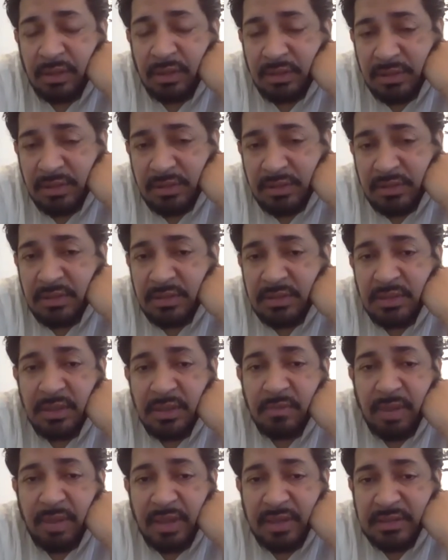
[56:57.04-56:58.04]

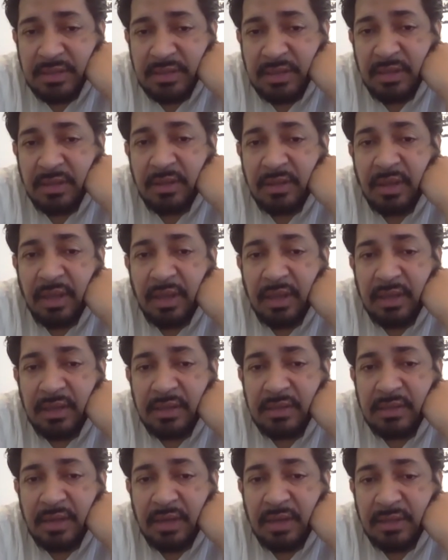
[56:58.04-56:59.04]
distancing, masking,
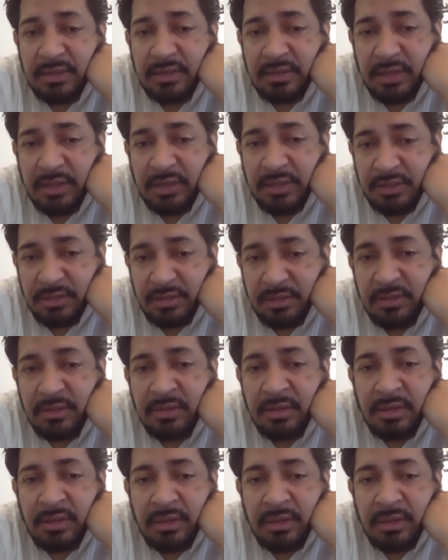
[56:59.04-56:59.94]
and isolation,